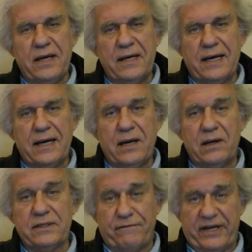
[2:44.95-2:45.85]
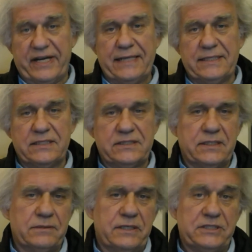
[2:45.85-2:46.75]
uh, the Fernandez
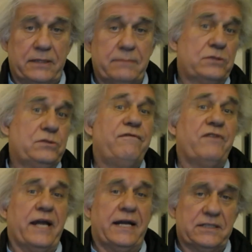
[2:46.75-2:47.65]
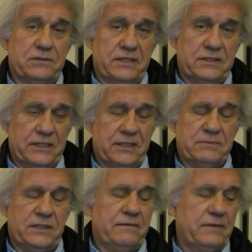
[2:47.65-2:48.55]
regime, the two Fernandez
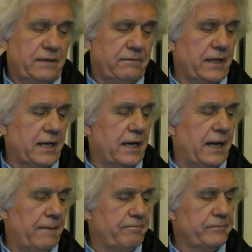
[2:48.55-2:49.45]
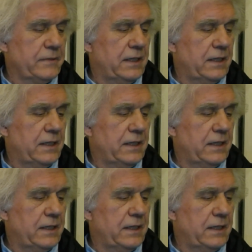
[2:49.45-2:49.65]
regimes, even um,